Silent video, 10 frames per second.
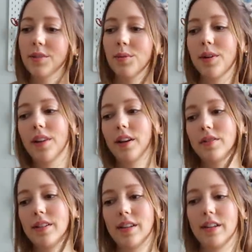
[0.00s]
would love
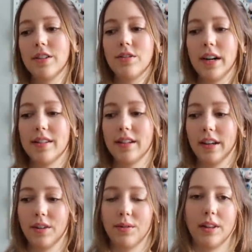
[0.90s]
to see this dress in
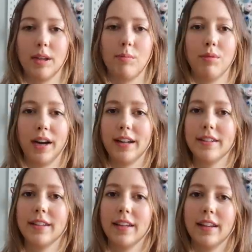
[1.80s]
like a really
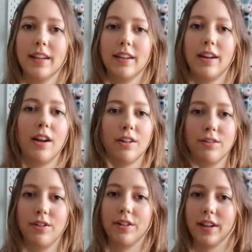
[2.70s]
bright,
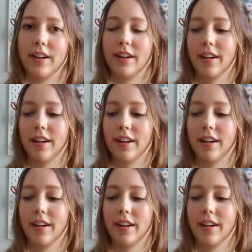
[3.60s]
colorful linen.